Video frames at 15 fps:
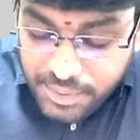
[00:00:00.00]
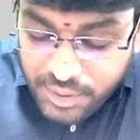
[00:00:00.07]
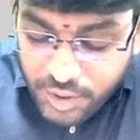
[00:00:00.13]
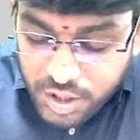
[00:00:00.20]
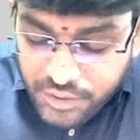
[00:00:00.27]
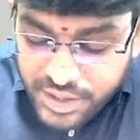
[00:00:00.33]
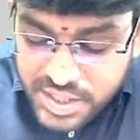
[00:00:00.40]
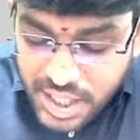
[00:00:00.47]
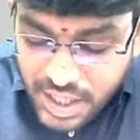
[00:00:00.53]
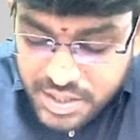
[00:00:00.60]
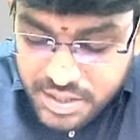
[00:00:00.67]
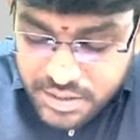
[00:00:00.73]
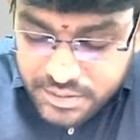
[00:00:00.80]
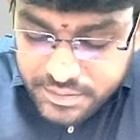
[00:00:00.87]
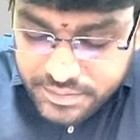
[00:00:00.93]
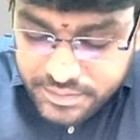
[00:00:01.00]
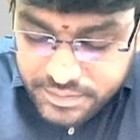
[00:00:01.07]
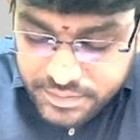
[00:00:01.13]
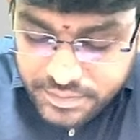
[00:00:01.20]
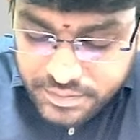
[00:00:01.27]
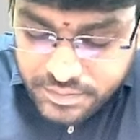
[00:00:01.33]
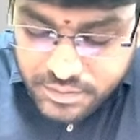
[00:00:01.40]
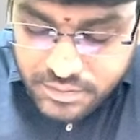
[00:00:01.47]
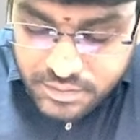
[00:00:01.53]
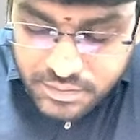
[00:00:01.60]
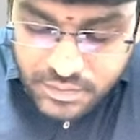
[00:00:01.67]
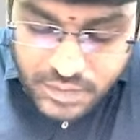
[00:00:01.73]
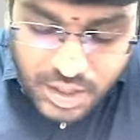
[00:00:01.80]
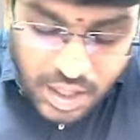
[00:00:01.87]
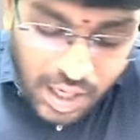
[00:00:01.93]
what do we charge?
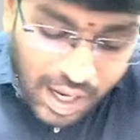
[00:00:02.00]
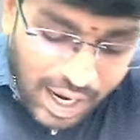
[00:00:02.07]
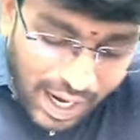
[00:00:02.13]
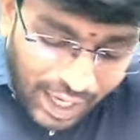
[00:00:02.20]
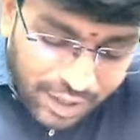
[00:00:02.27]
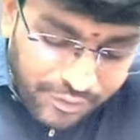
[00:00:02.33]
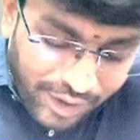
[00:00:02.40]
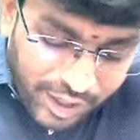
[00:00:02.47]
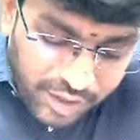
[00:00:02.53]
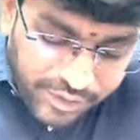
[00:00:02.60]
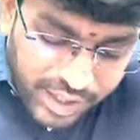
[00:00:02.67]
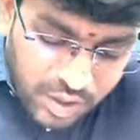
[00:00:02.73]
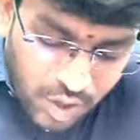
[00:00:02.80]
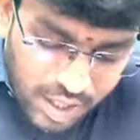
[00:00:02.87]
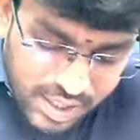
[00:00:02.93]
And when do we call a